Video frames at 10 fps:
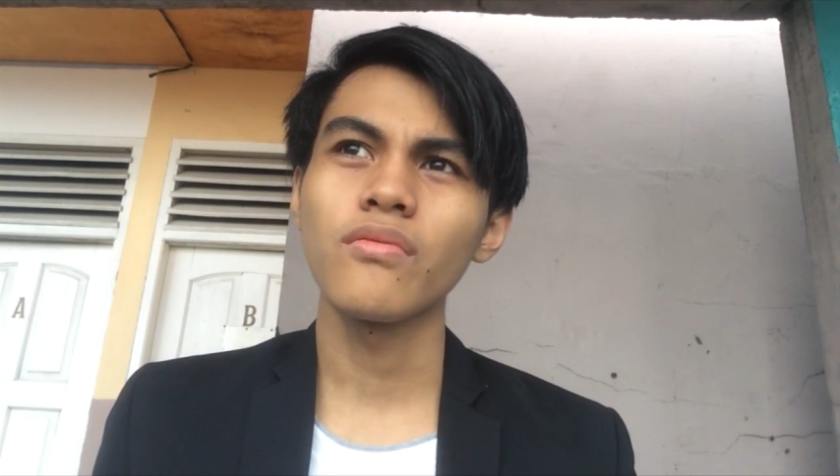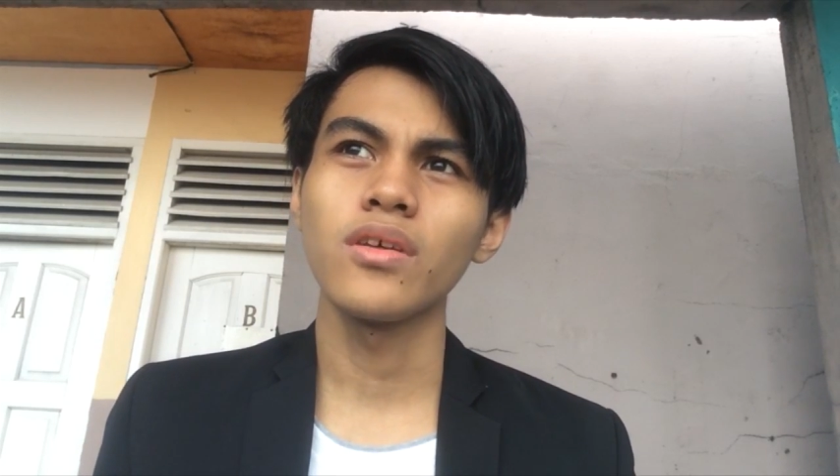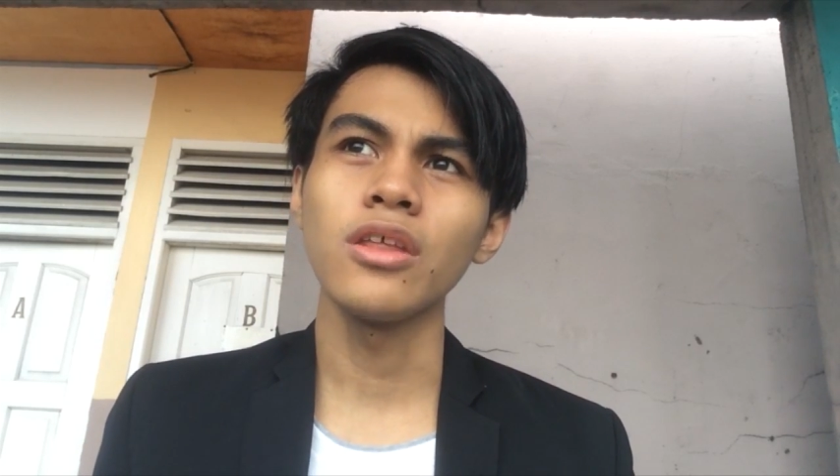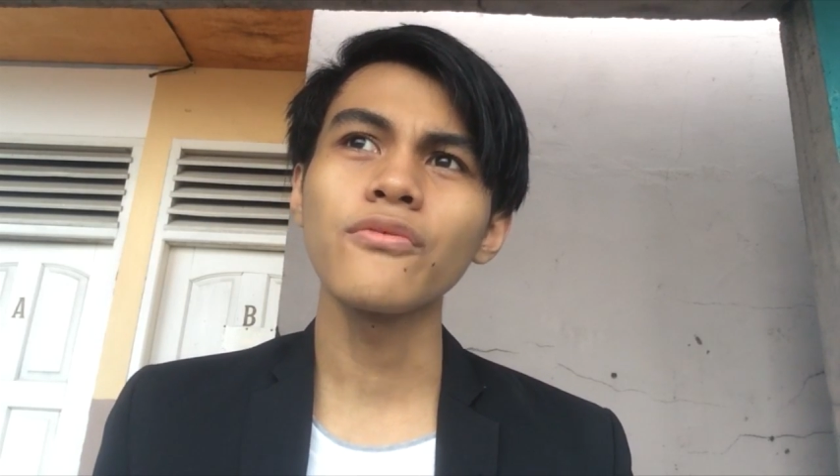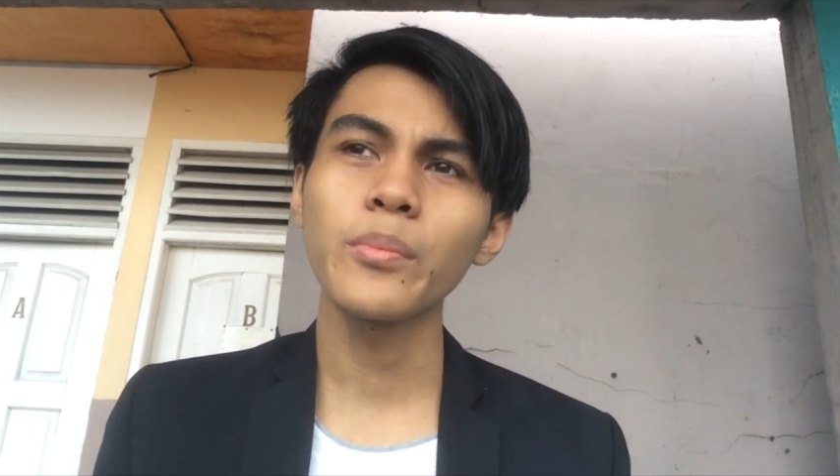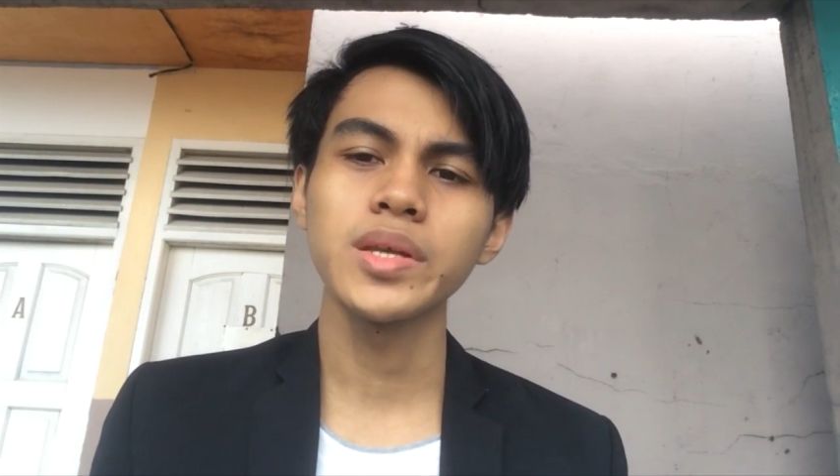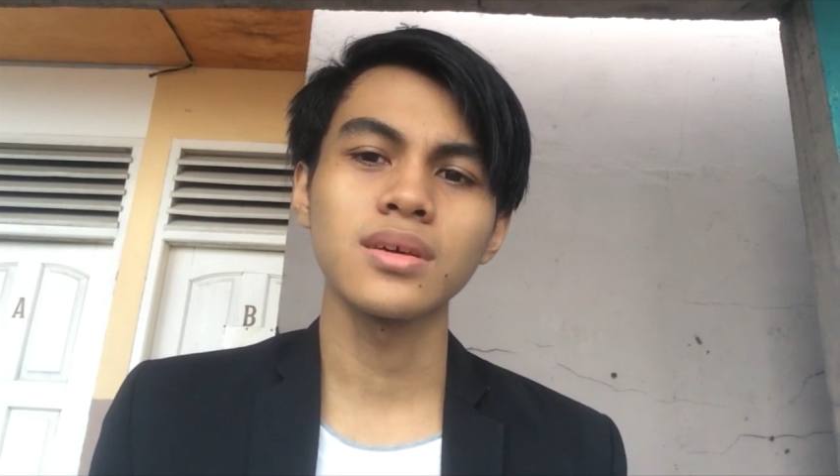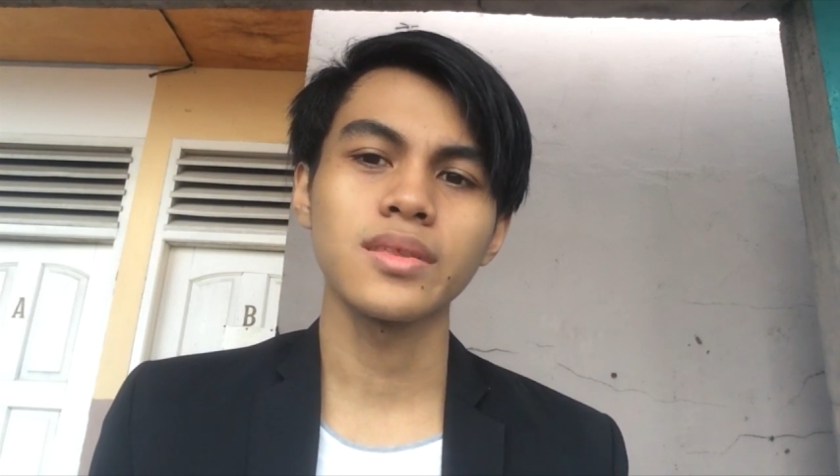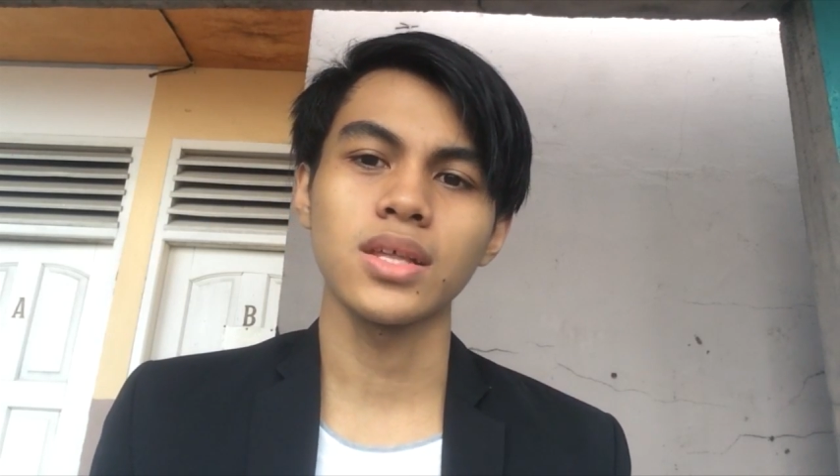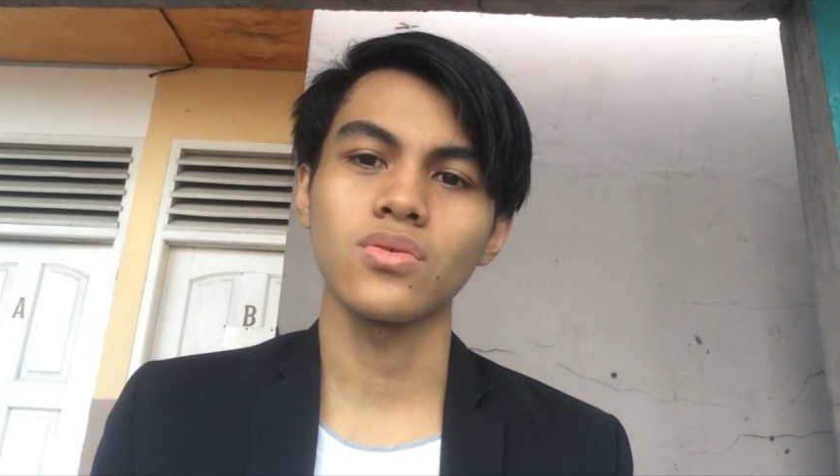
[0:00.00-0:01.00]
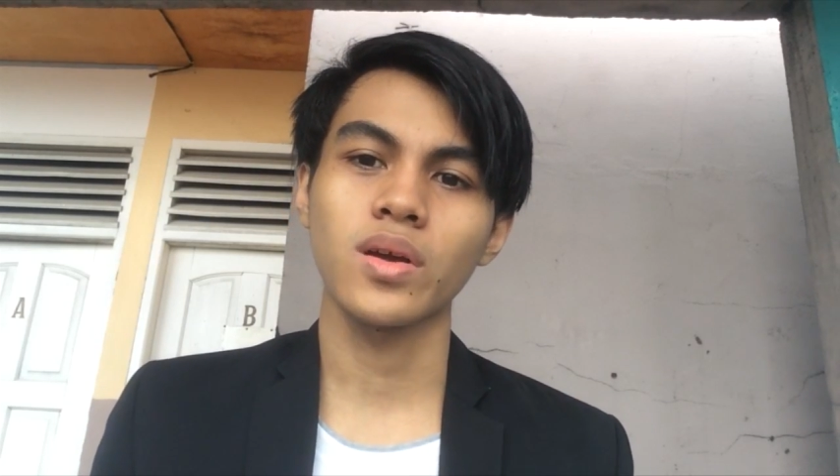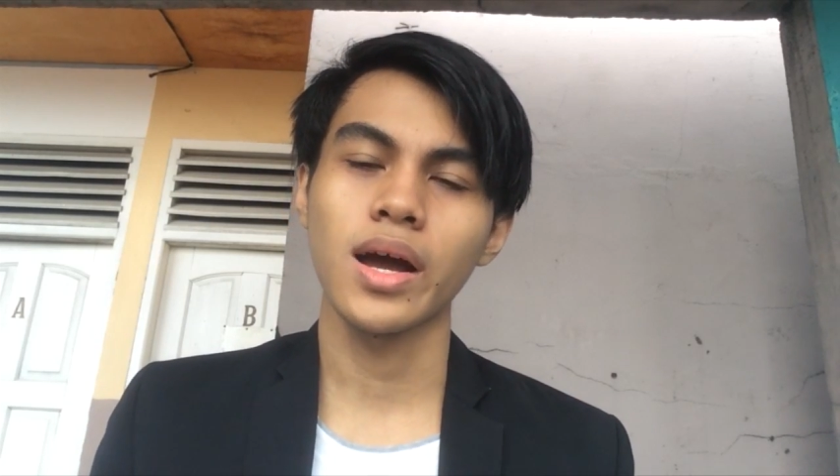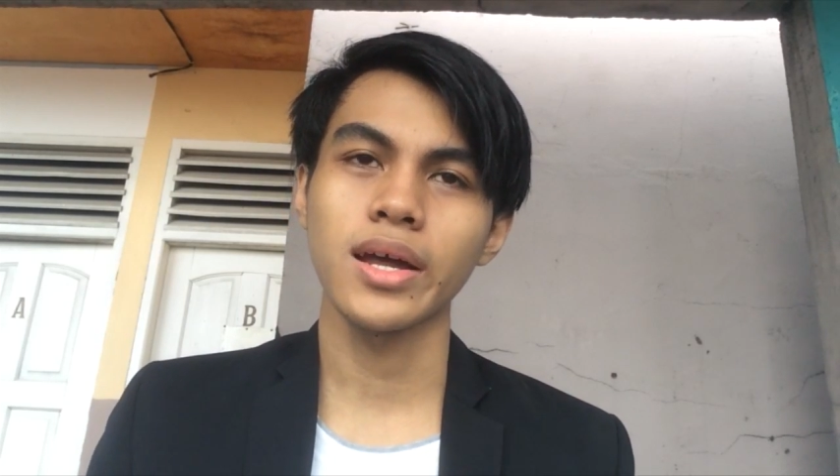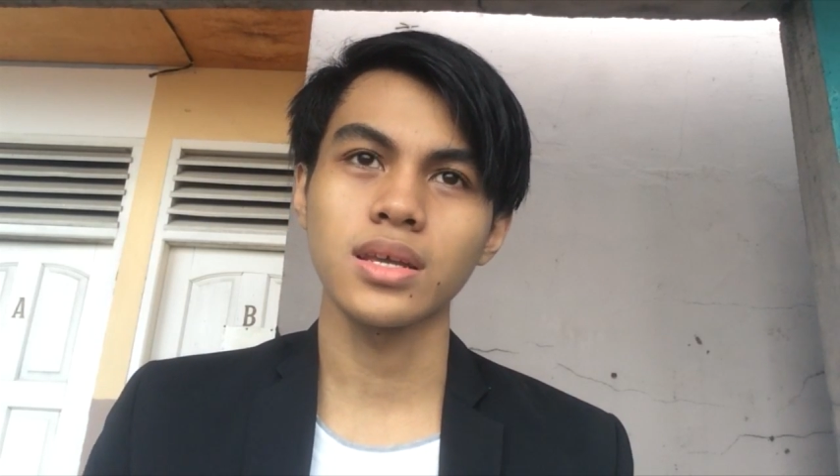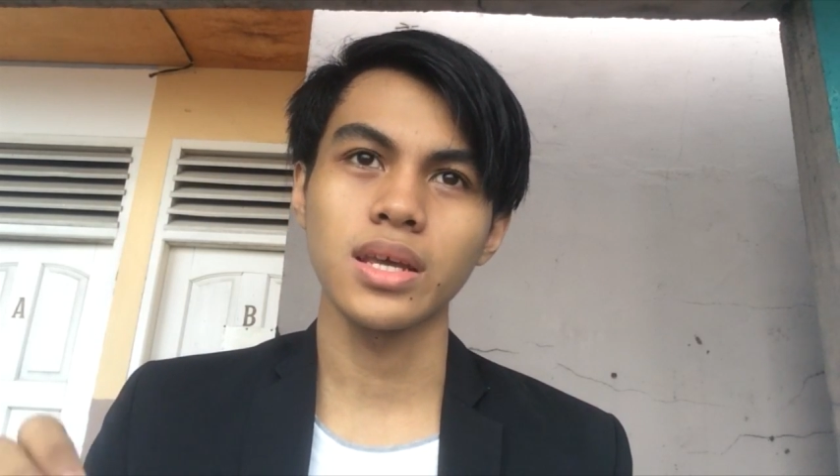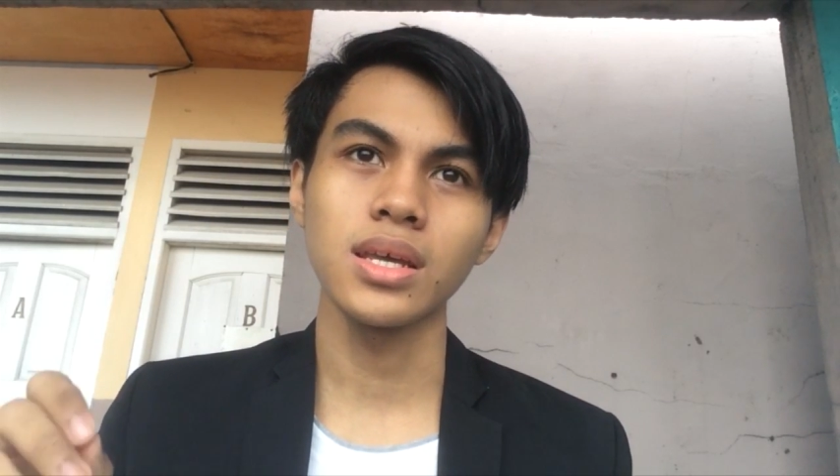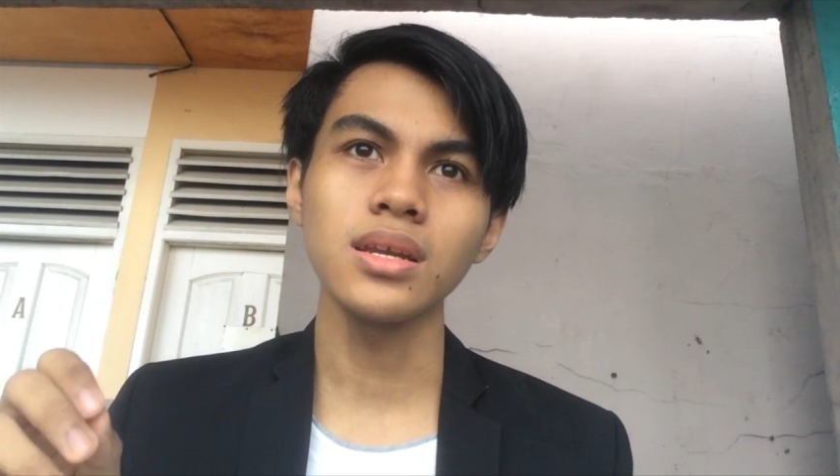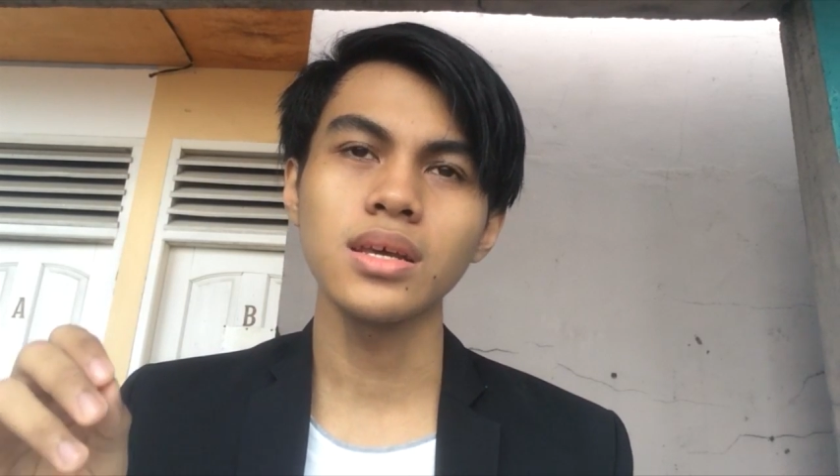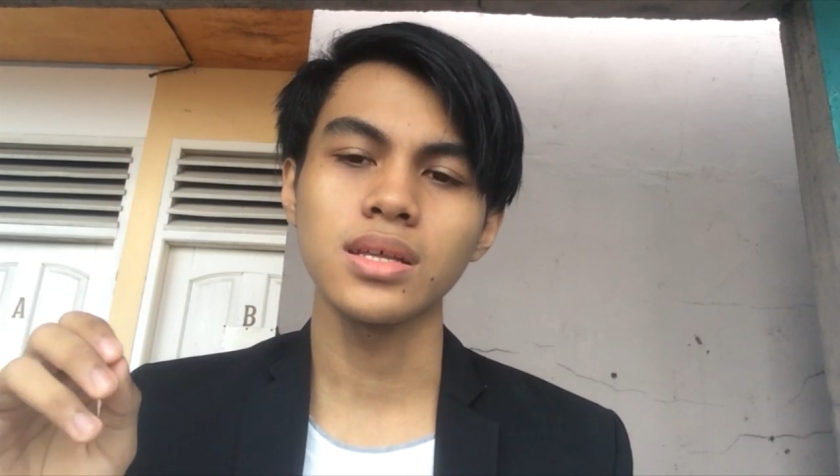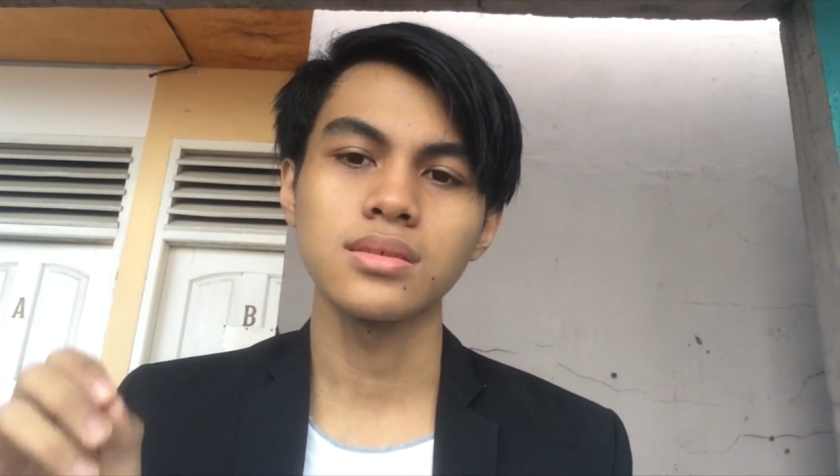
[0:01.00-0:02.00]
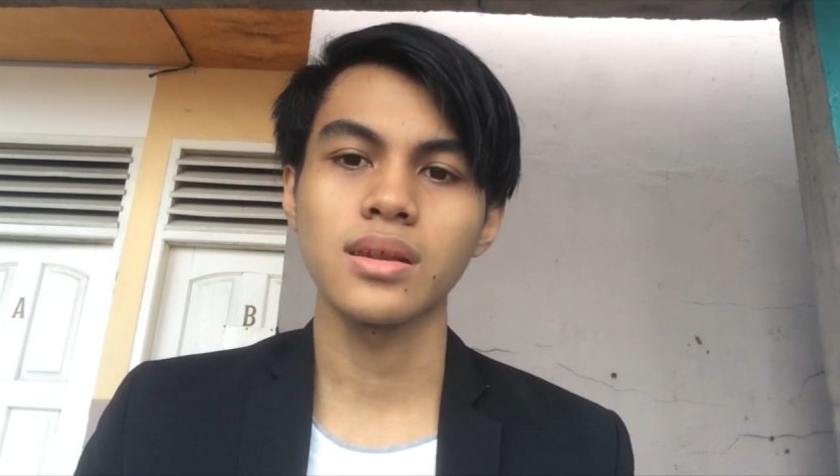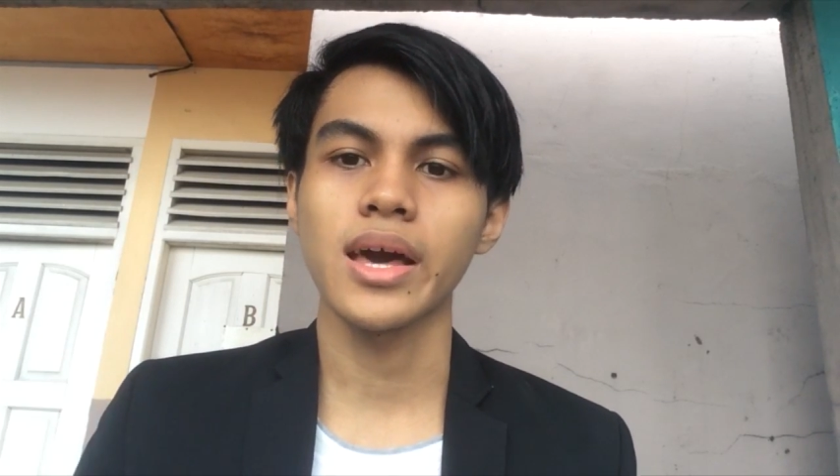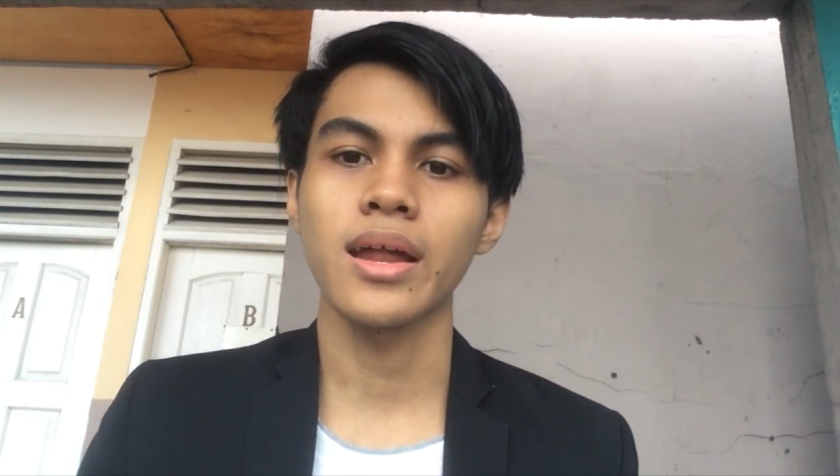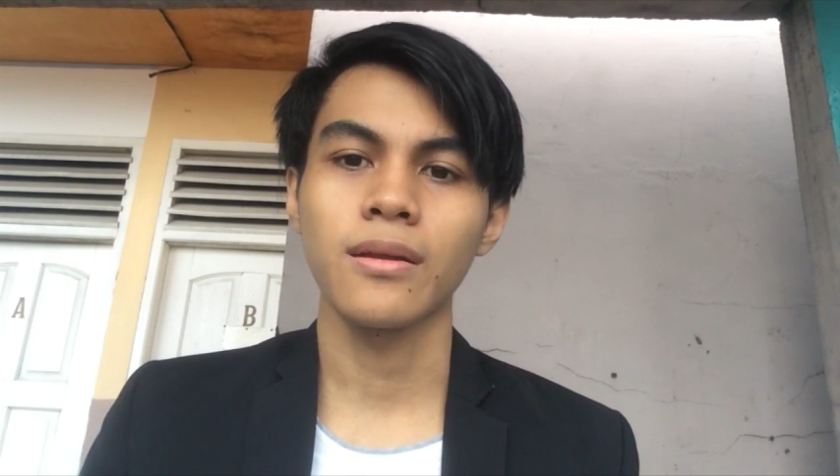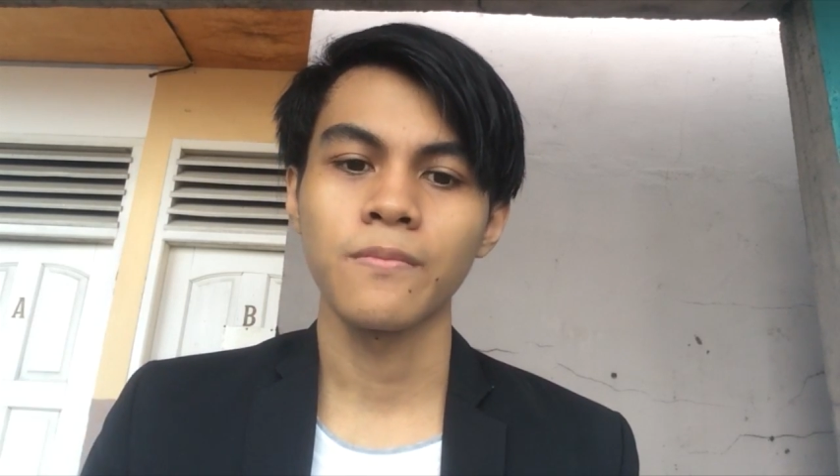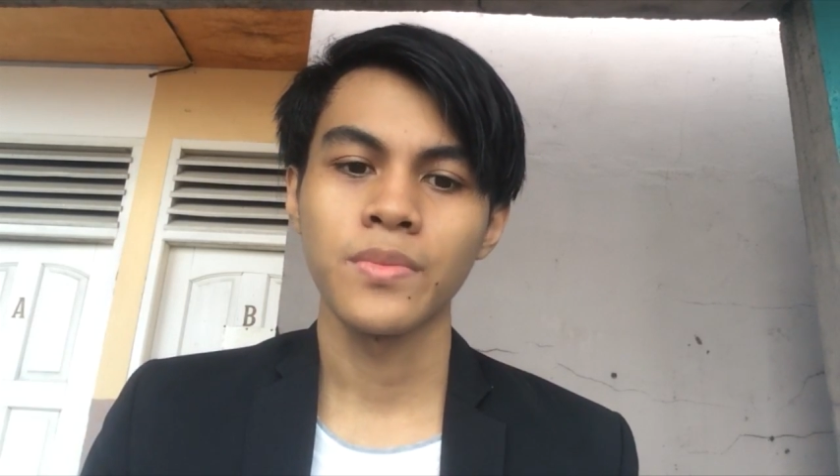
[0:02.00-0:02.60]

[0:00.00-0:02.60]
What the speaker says: of the information that you got in the internet